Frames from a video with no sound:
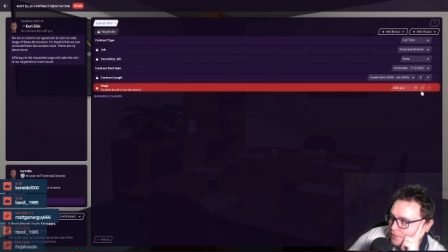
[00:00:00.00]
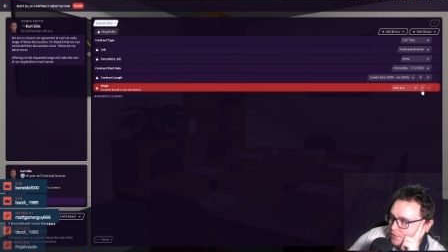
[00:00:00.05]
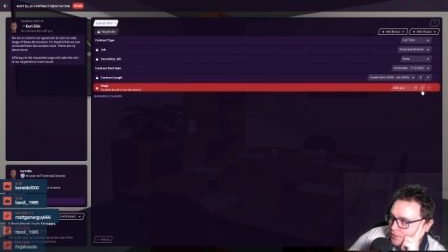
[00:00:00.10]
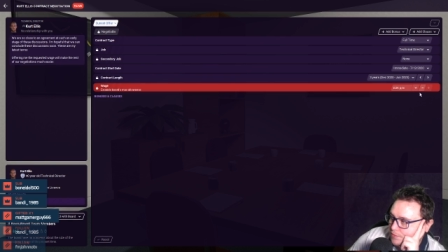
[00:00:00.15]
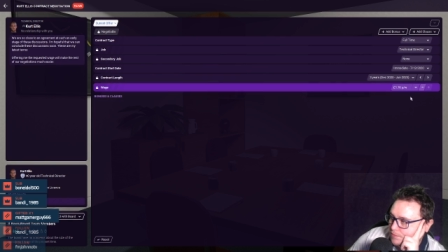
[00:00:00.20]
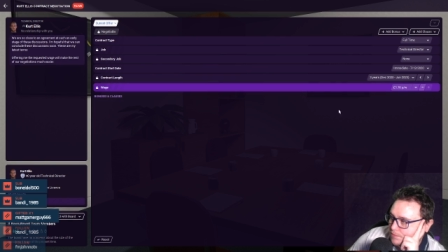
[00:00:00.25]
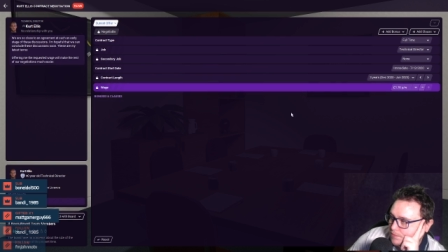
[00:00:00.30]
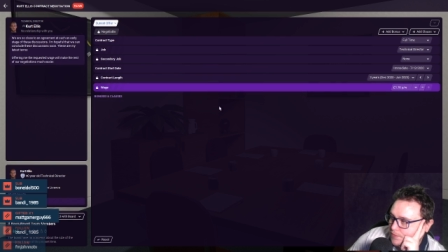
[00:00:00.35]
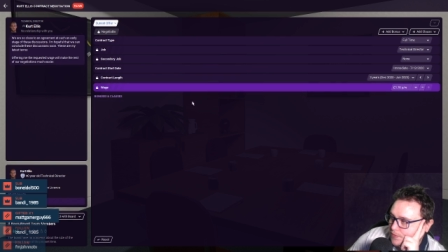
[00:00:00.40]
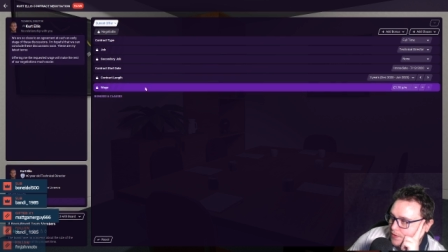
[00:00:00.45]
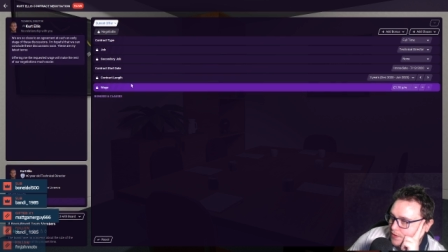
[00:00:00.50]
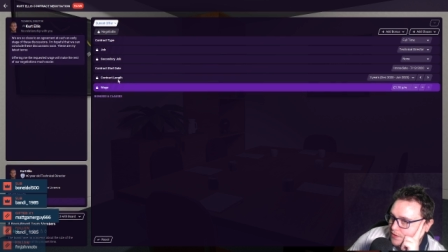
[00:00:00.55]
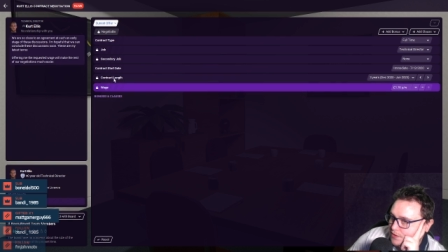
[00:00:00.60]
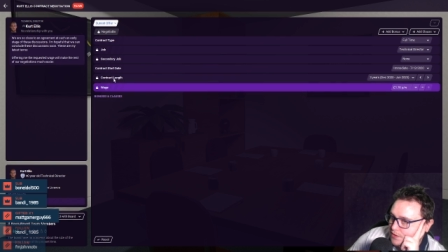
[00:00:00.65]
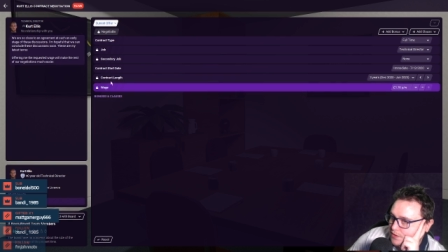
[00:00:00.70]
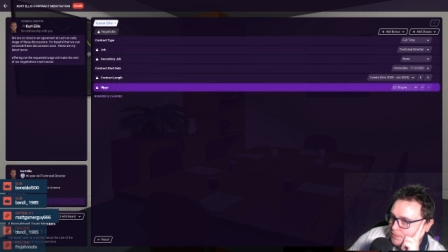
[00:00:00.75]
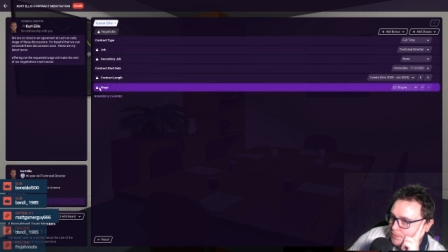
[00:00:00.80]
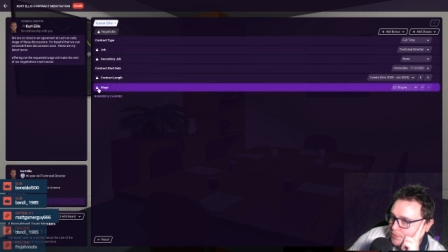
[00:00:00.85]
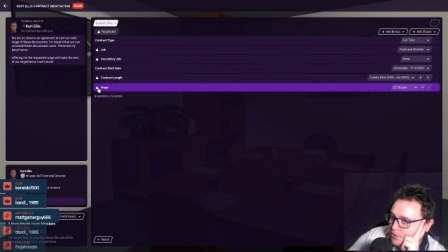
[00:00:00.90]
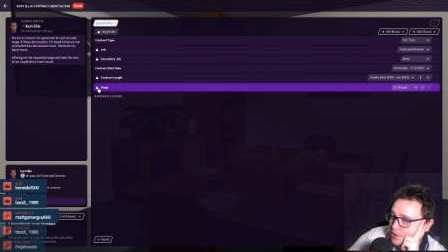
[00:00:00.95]
Oh, this
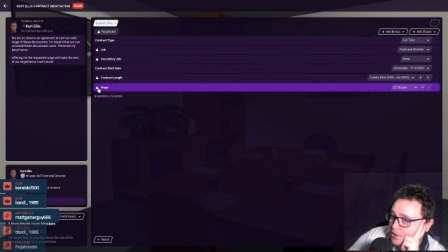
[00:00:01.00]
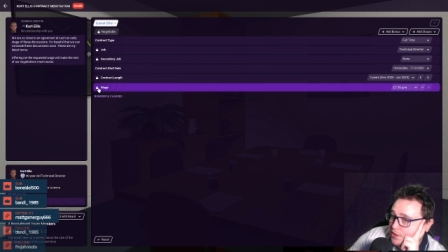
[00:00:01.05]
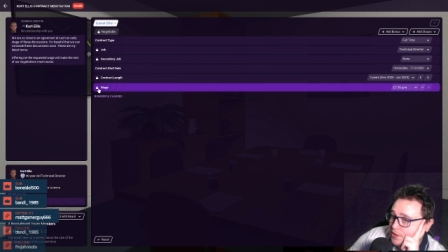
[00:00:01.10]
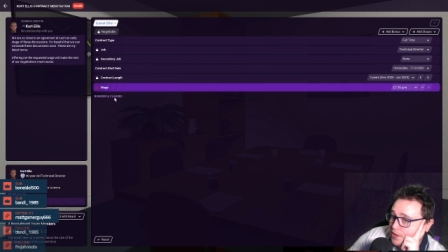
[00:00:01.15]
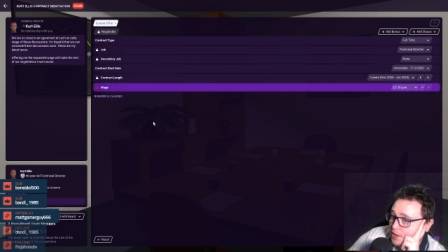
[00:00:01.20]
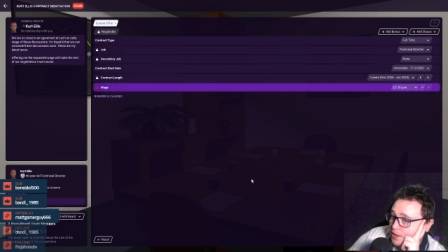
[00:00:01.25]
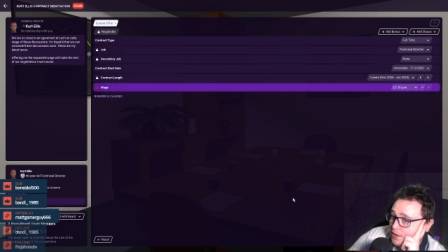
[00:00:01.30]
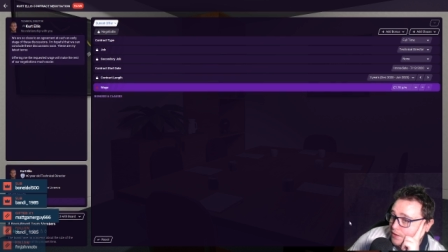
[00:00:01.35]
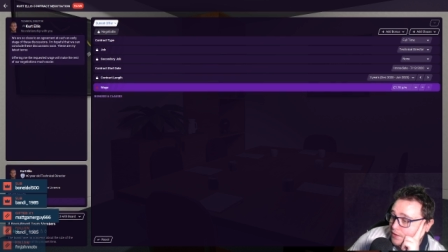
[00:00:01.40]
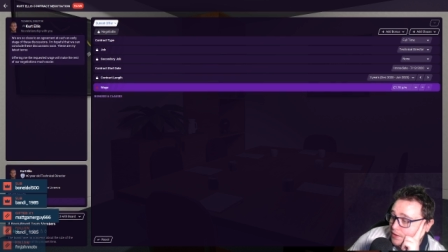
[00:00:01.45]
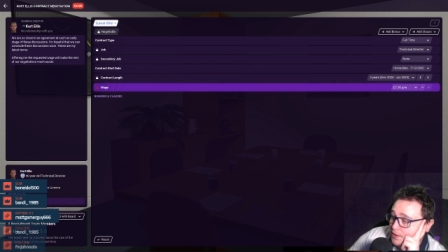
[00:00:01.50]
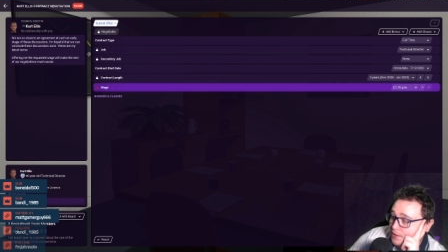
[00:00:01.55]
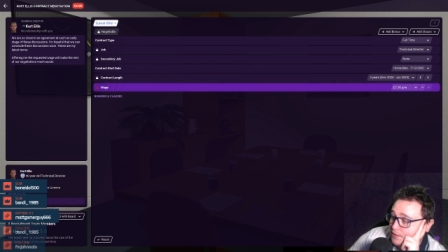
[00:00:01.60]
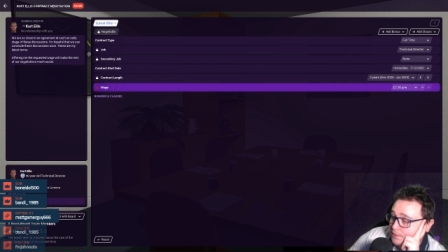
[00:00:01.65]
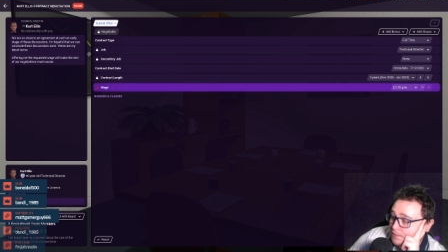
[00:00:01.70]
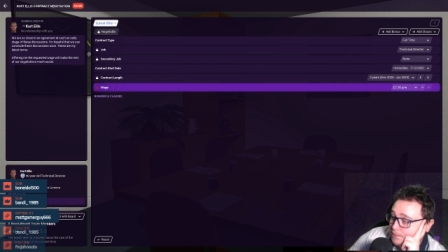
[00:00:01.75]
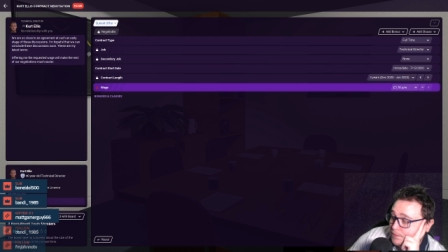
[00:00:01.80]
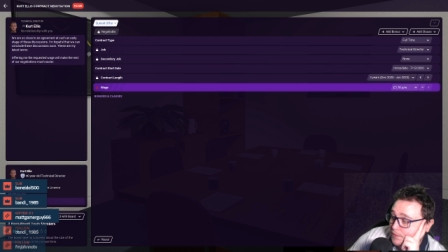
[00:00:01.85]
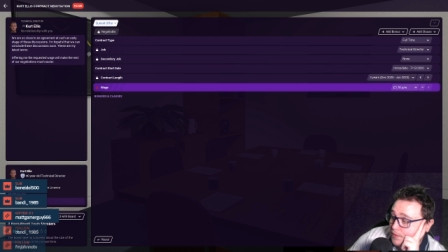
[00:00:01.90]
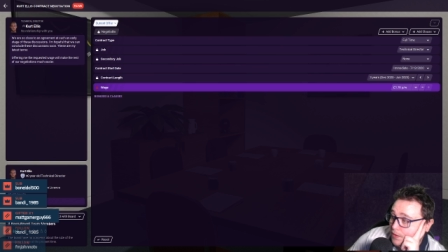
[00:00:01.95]
is the money you're getting, lad.
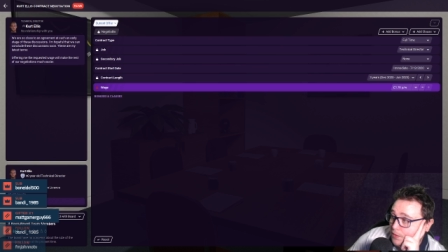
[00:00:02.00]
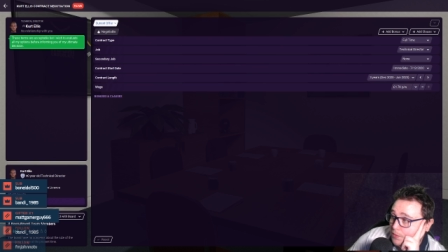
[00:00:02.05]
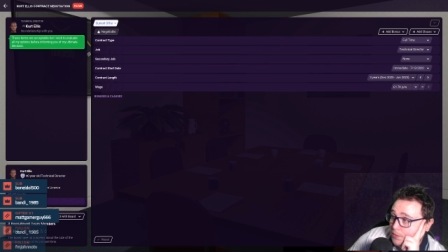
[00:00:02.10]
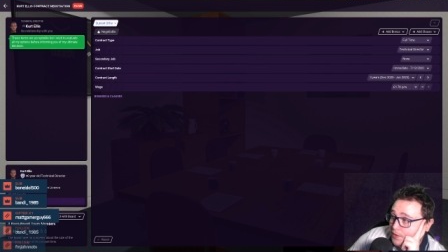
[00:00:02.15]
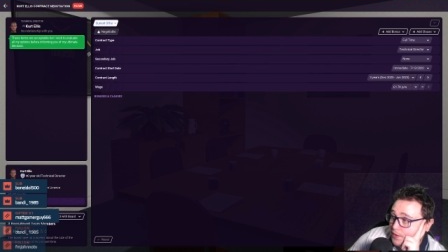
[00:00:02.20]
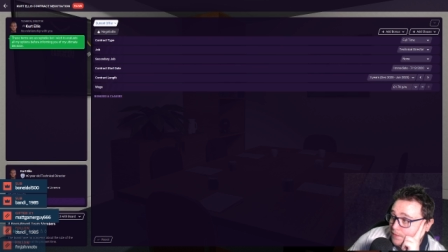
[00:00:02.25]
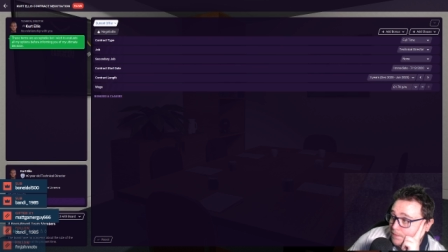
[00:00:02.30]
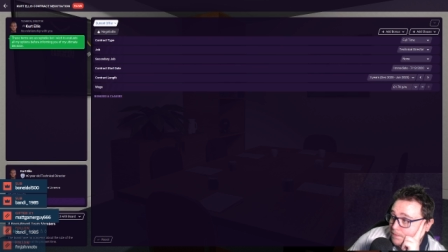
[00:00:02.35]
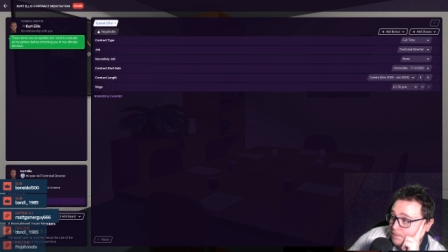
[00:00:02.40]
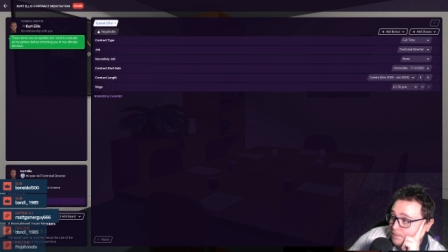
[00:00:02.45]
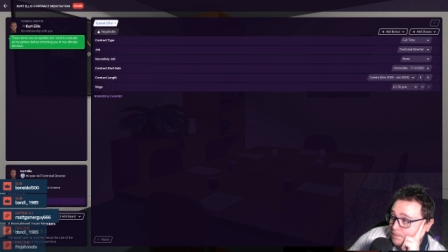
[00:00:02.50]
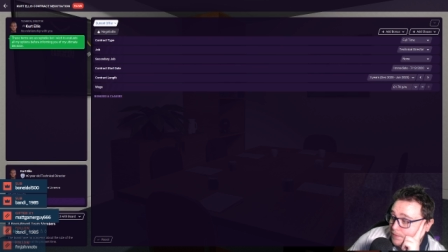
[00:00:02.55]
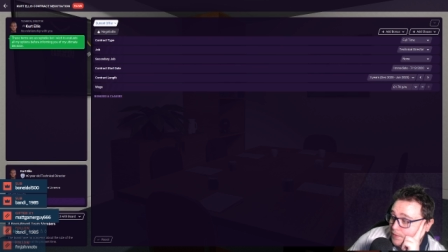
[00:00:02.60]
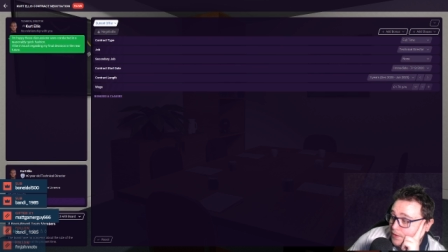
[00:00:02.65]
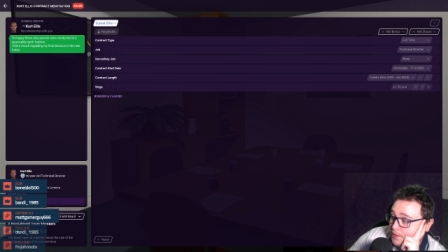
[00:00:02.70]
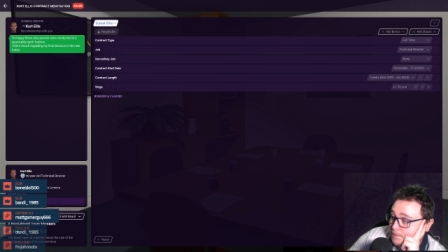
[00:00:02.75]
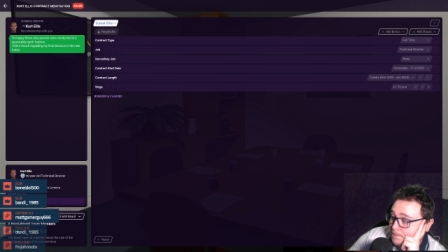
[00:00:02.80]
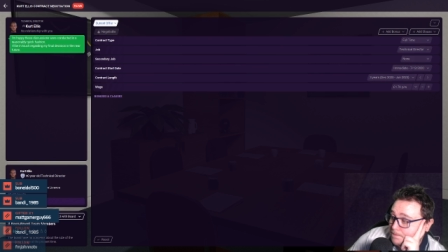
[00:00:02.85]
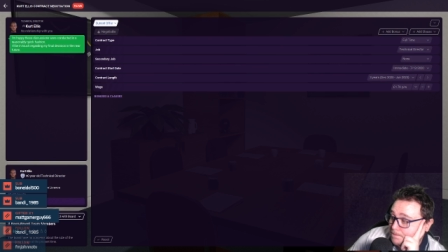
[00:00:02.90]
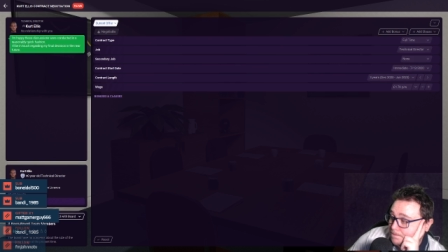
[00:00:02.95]
Deal with it.
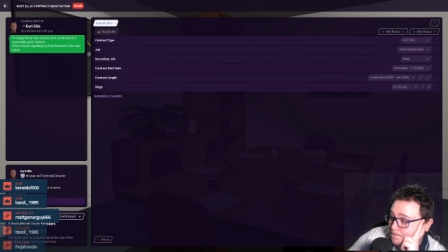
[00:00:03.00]
Yep.